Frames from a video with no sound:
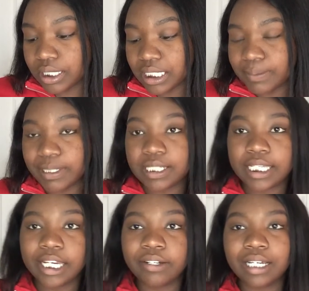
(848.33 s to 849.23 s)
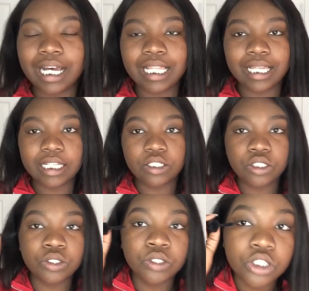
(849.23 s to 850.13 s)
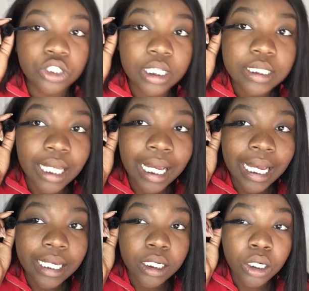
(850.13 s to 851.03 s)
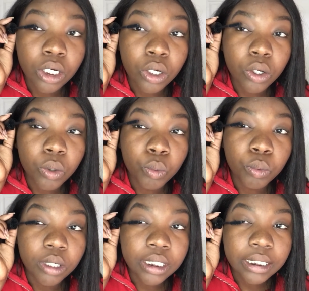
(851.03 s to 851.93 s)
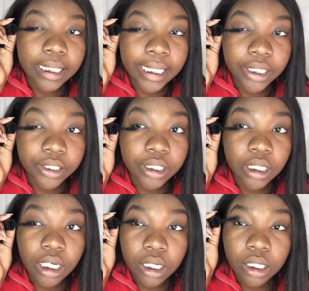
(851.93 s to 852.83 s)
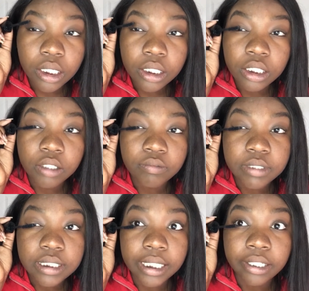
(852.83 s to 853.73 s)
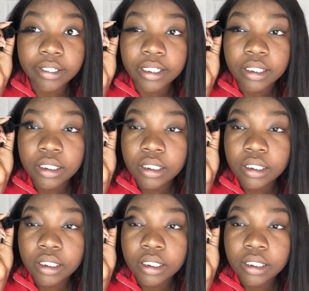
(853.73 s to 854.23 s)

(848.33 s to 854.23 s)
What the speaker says: this mascara, I like to just add one layer of mascara.